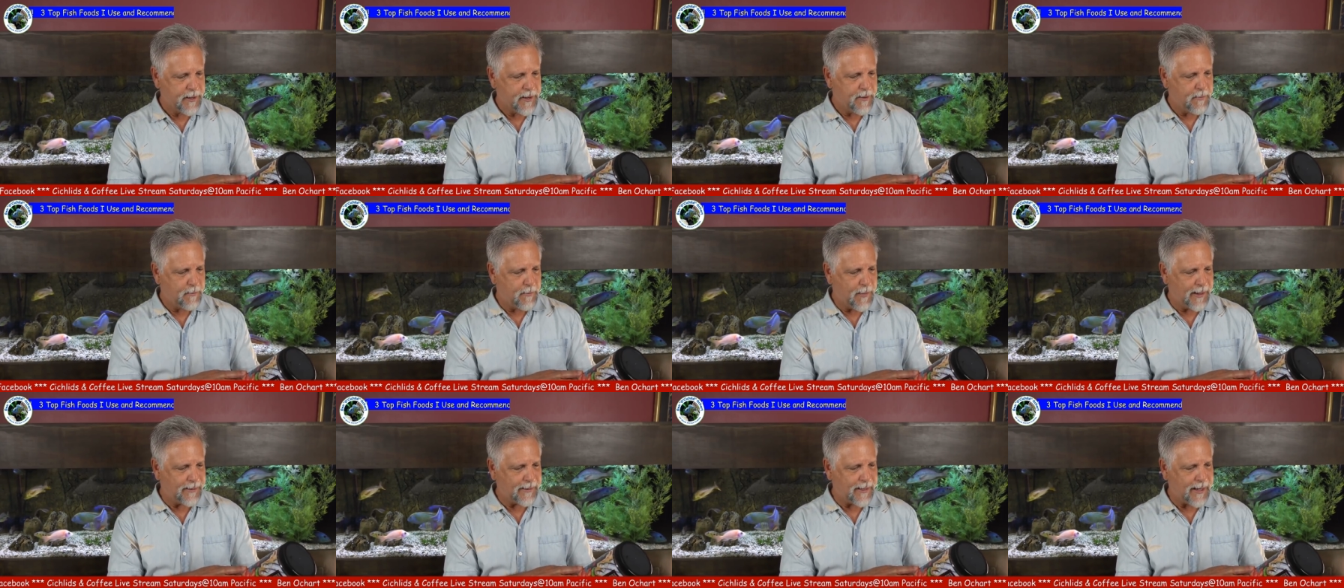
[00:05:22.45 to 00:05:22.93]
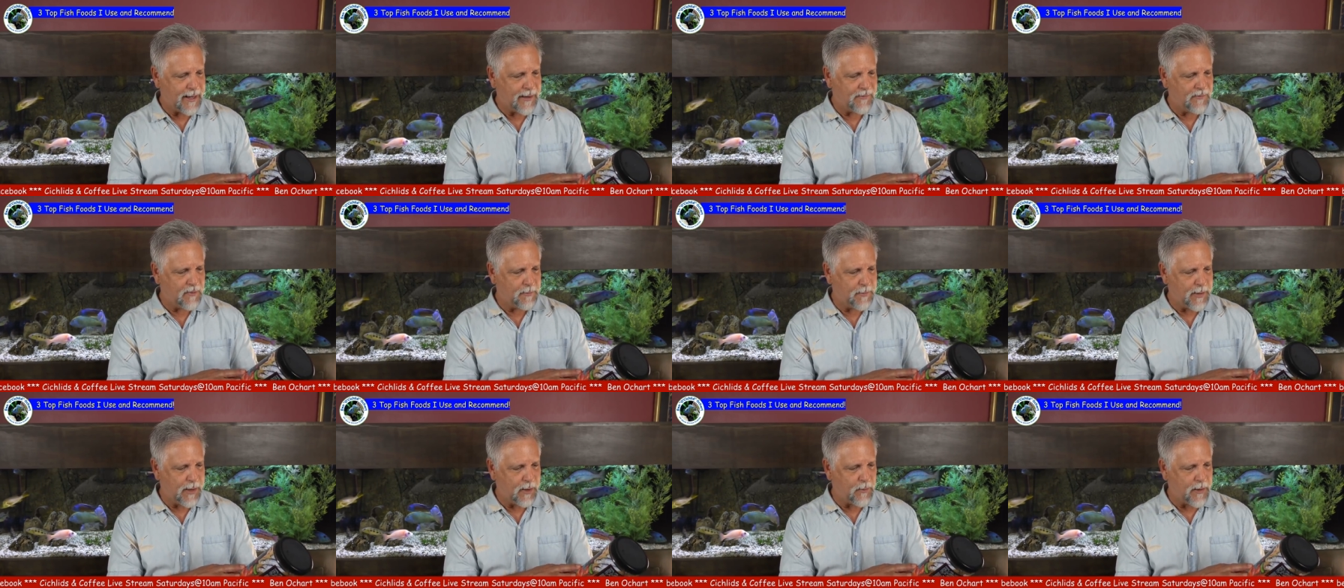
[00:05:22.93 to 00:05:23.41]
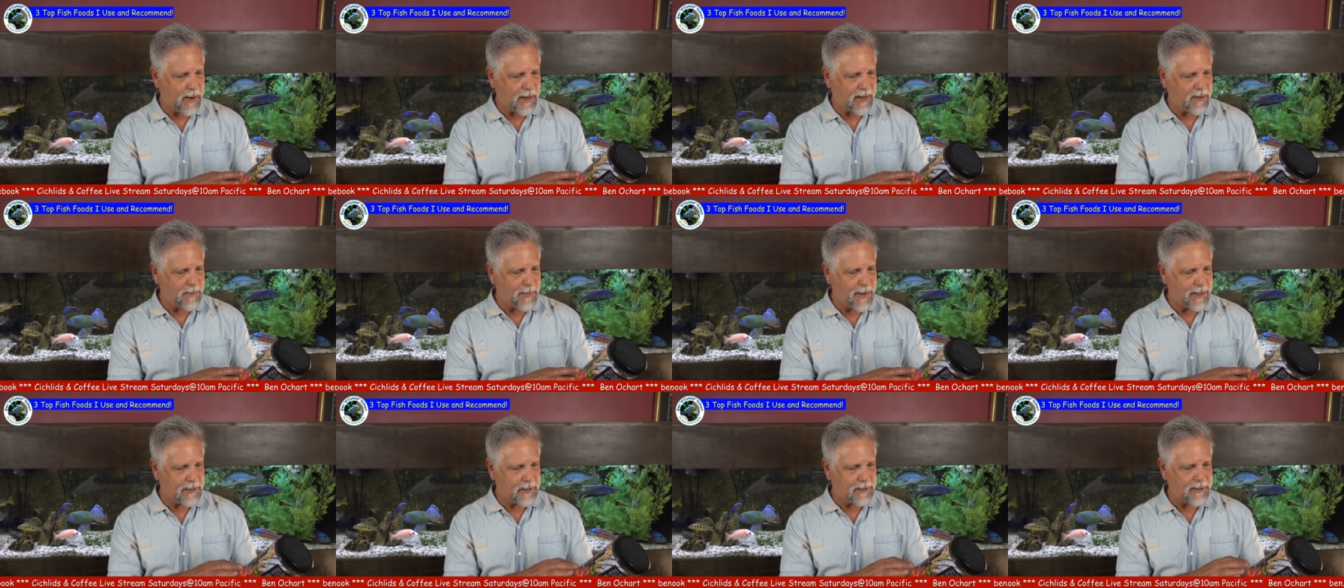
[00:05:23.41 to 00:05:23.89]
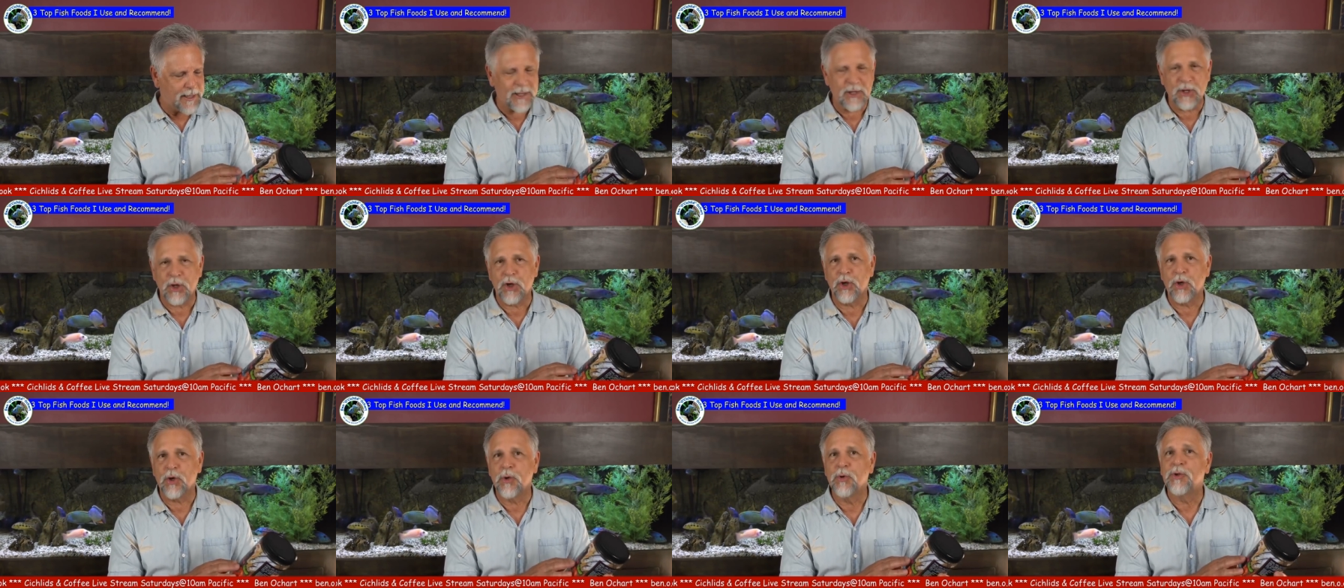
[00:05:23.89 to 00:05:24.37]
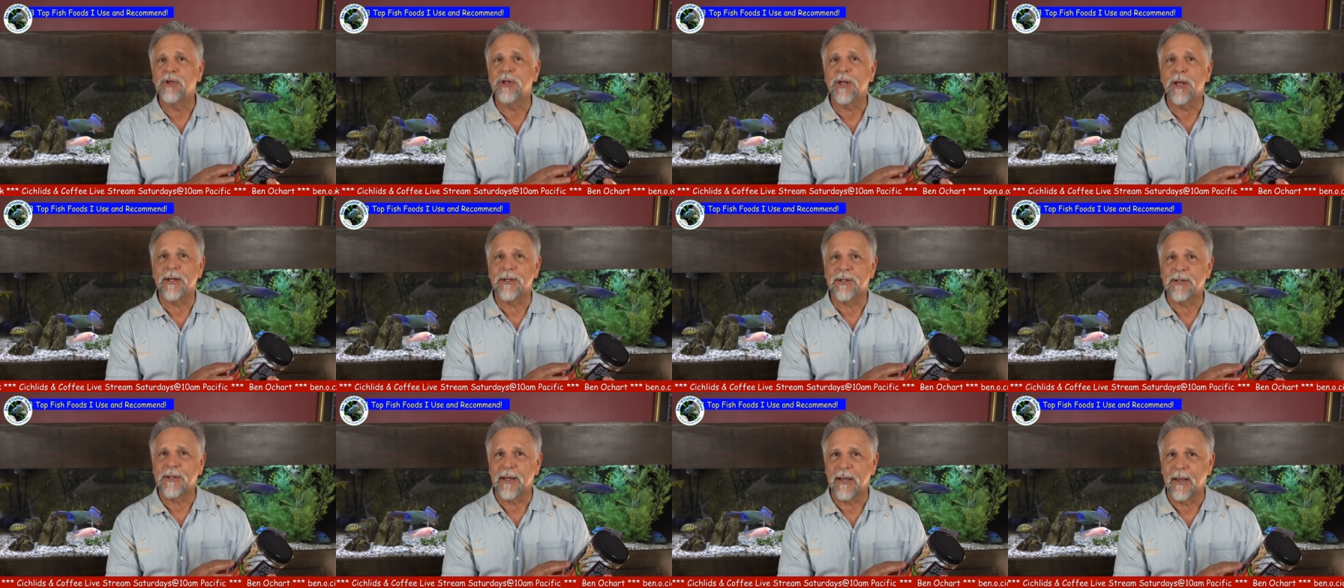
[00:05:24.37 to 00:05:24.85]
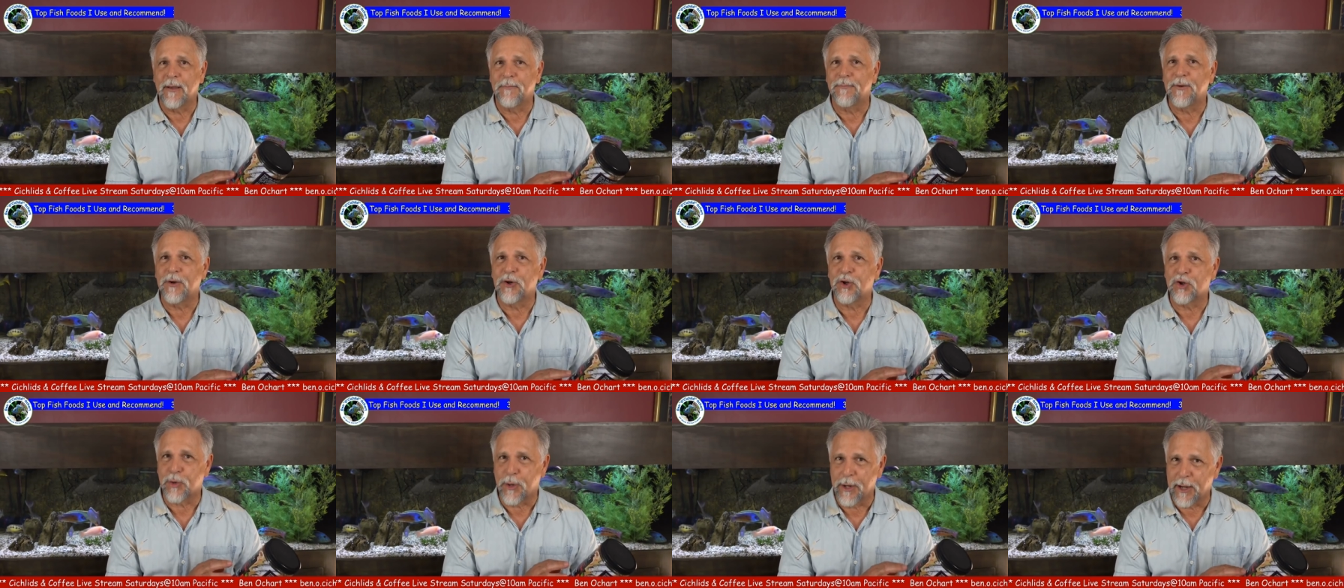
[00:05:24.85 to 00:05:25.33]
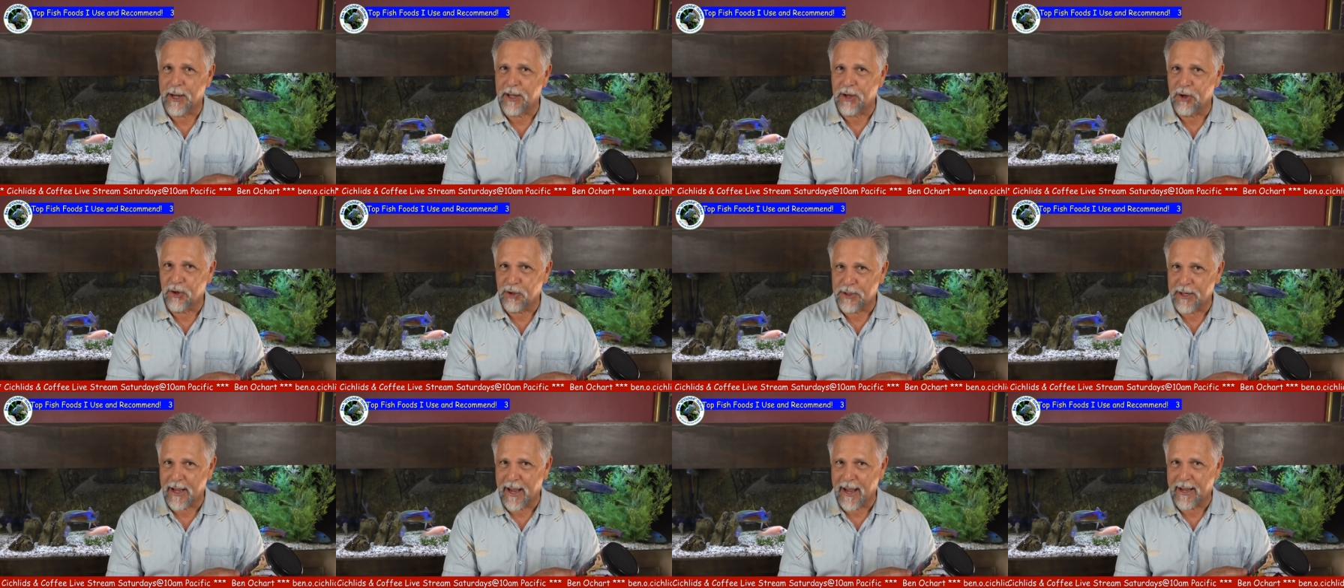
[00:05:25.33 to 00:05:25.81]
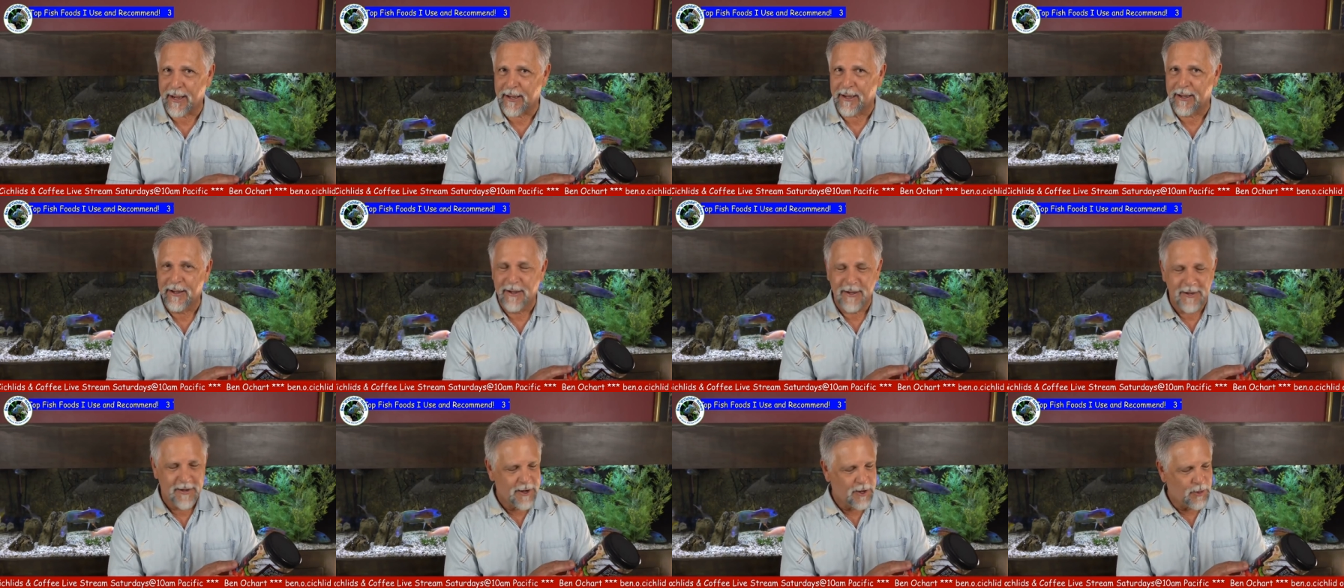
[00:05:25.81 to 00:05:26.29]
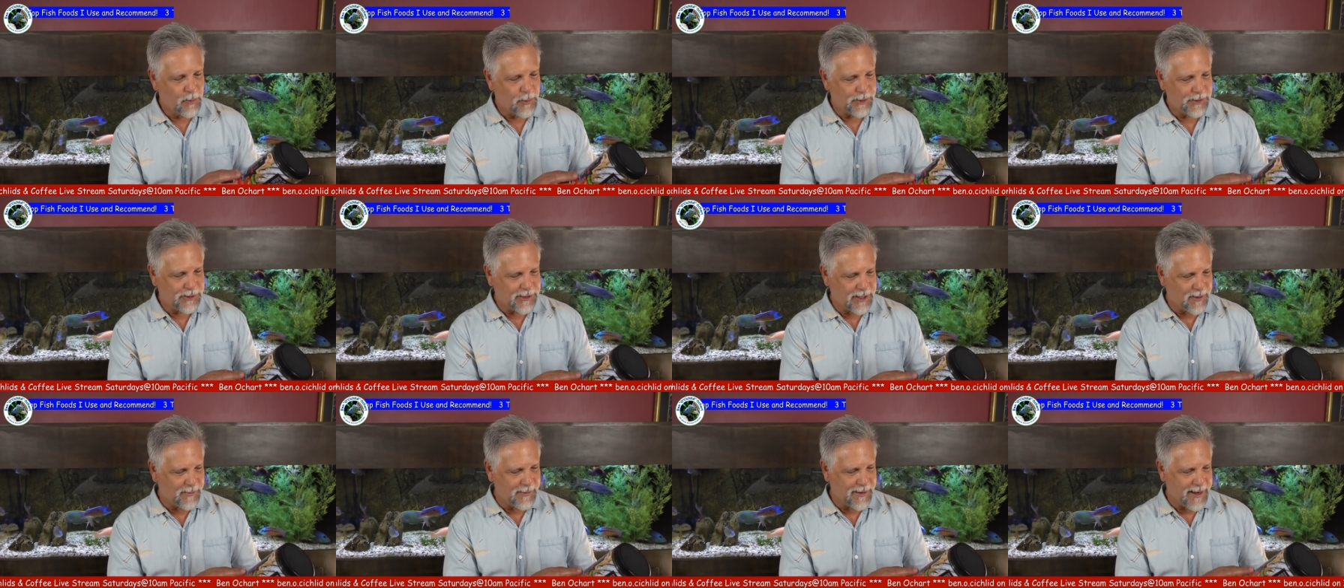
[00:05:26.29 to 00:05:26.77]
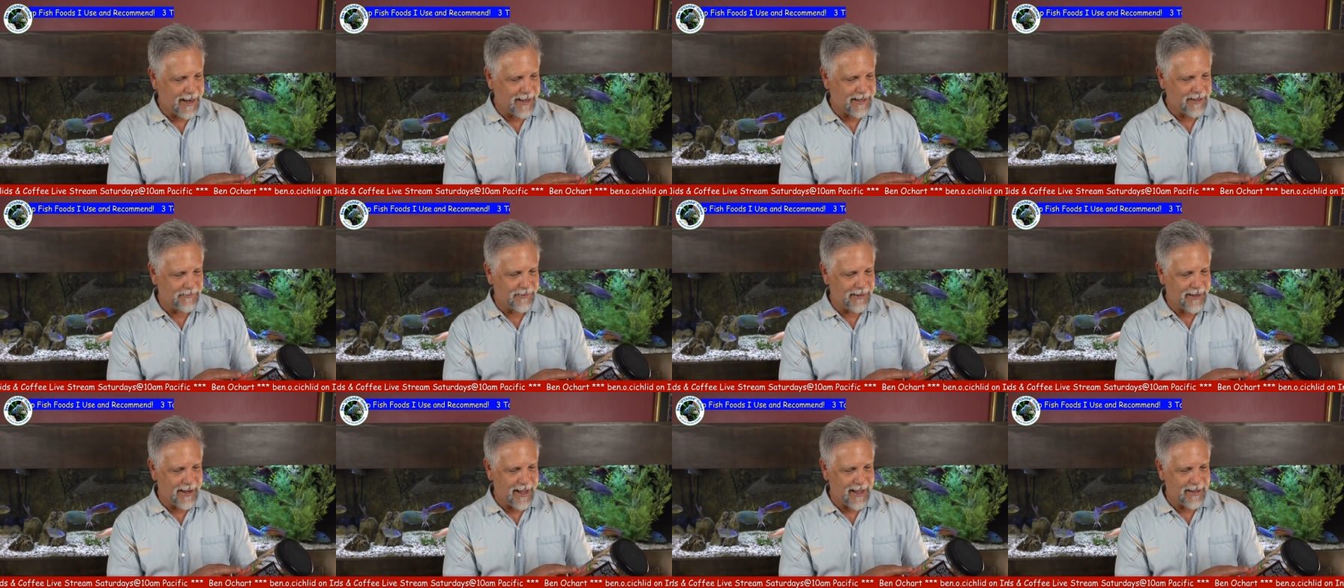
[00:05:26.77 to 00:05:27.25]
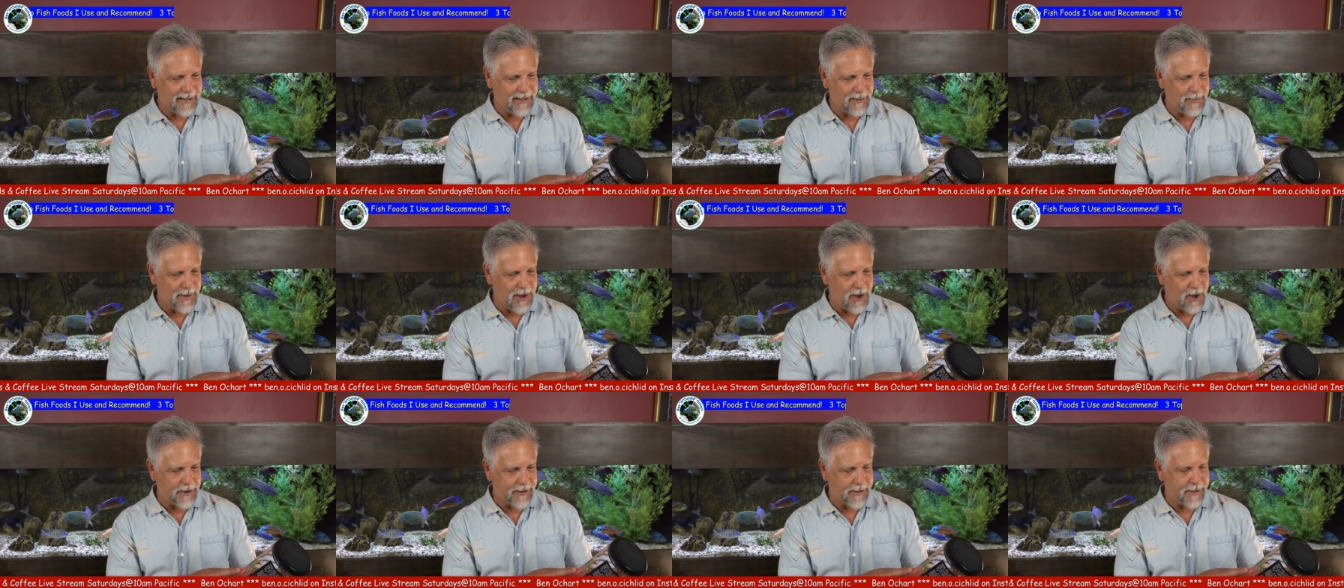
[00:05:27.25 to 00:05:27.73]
Might not even be recommended that you use this if you're treating your tank with some kind of an antibiotic.